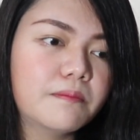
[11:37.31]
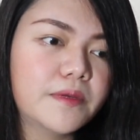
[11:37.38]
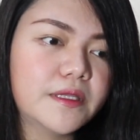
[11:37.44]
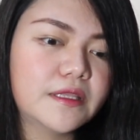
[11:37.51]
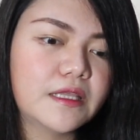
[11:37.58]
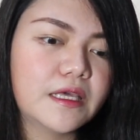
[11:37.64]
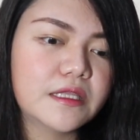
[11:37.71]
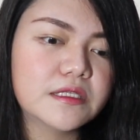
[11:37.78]

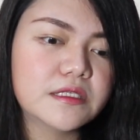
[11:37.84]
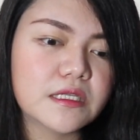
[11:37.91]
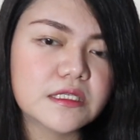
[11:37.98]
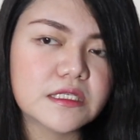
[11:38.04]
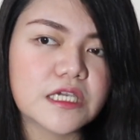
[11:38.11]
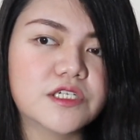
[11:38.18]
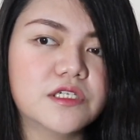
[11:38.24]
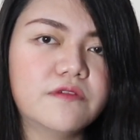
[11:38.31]
But then
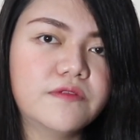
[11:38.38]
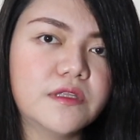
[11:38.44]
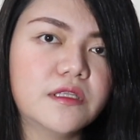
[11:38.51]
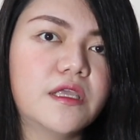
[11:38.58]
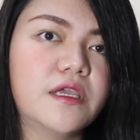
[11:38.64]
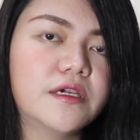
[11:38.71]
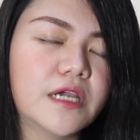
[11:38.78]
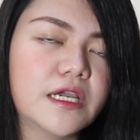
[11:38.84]
since I shifted
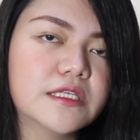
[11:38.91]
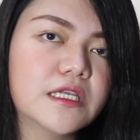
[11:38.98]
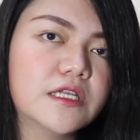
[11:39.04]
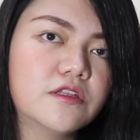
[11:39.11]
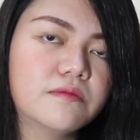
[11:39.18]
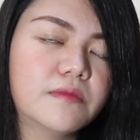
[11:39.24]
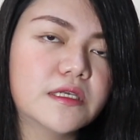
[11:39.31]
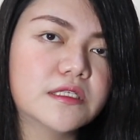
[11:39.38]
here, I
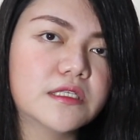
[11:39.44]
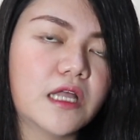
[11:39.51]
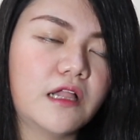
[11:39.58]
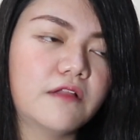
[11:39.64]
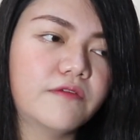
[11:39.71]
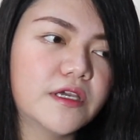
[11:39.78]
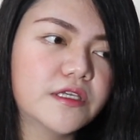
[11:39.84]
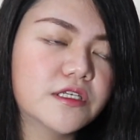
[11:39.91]
said to
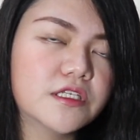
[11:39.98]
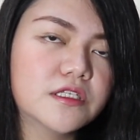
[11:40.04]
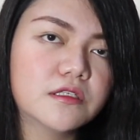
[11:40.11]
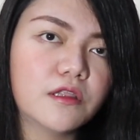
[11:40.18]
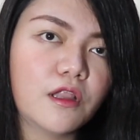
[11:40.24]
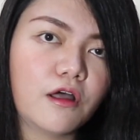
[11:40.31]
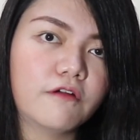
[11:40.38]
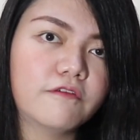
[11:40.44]
myself, I
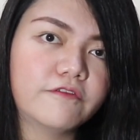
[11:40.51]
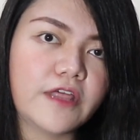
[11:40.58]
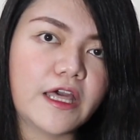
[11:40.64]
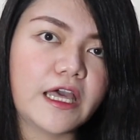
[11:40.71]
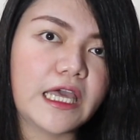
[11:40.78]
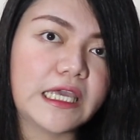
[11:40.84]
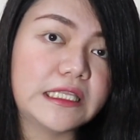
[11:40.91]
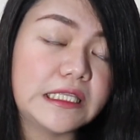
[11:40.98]
just love
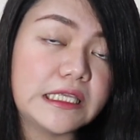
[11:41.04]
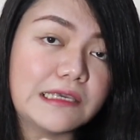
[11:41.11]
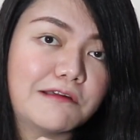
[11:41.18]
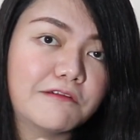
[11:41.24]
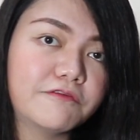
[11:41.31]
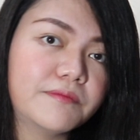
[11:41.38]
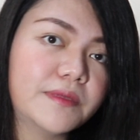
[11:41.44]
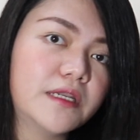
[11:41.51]
the
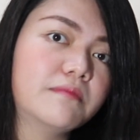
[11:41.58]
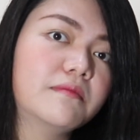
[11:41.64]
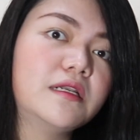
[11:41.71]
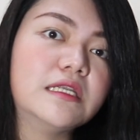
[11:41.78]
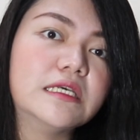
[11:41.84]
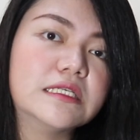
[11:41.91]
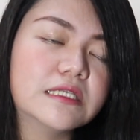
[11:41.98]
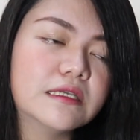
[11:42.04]
idea of
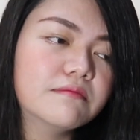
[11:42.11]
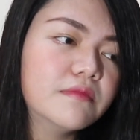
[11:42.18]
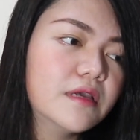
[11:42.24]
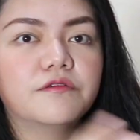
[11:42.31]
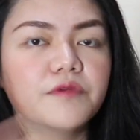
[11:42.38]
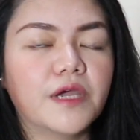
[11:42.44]
minimalism.